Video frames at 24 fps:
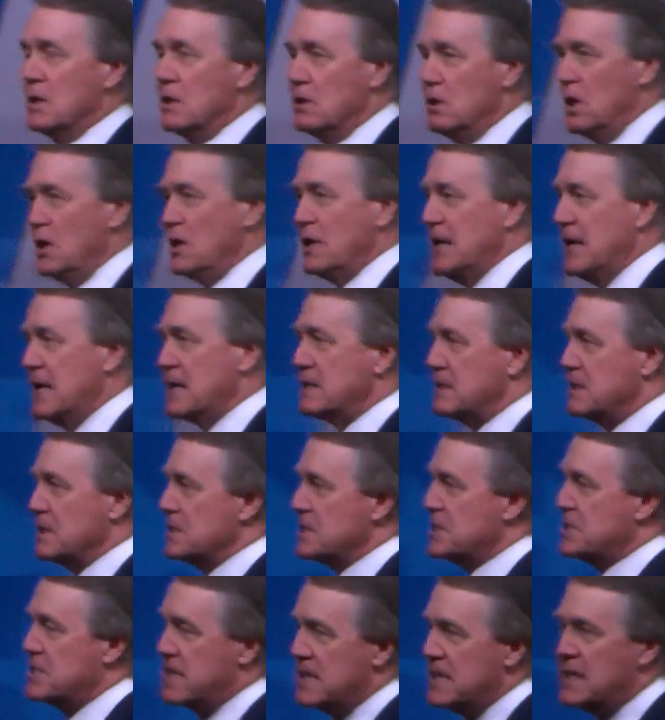Look at
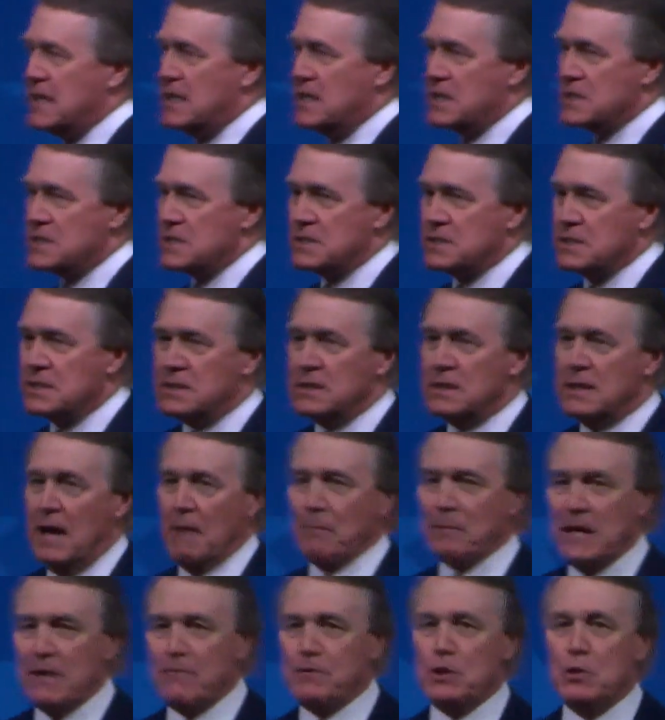the cities.
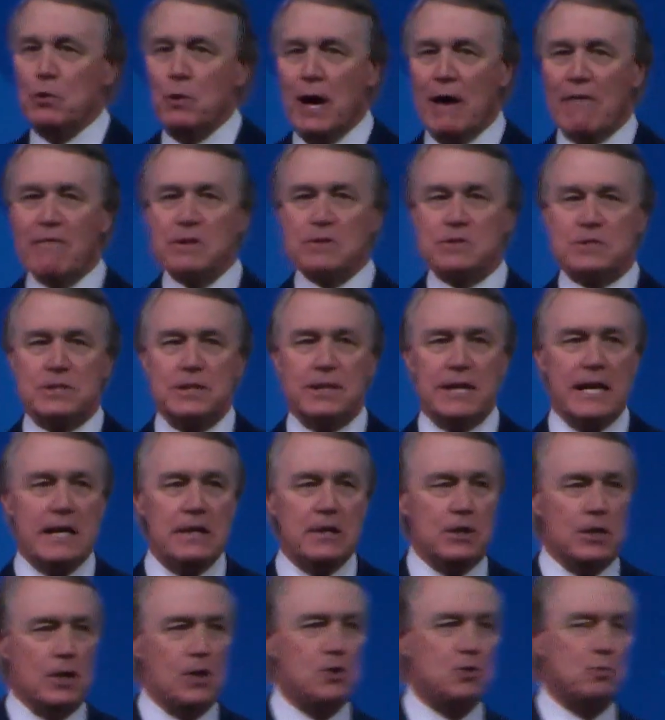I'm giving you evidence today
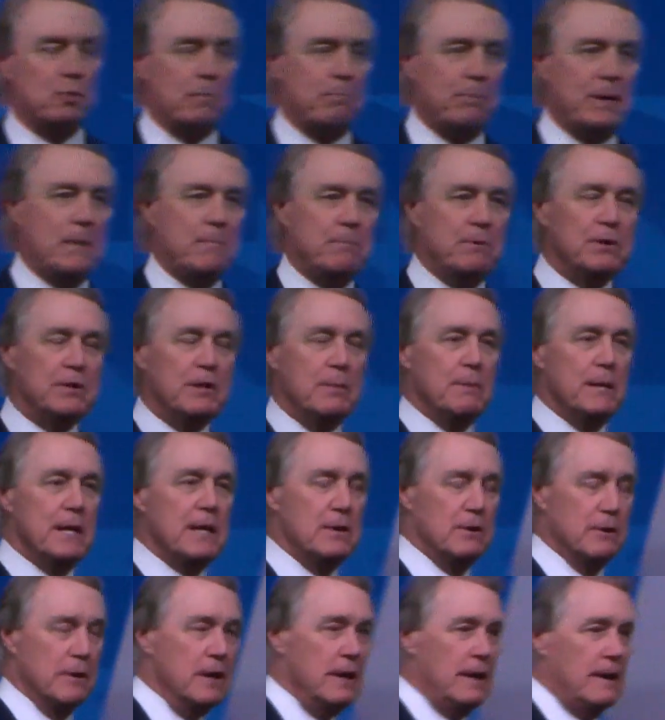to use with people in the
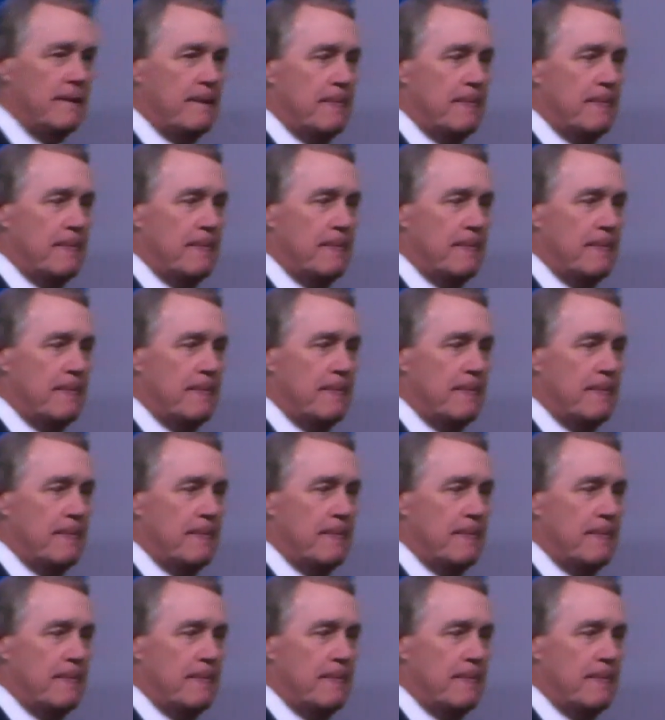middle.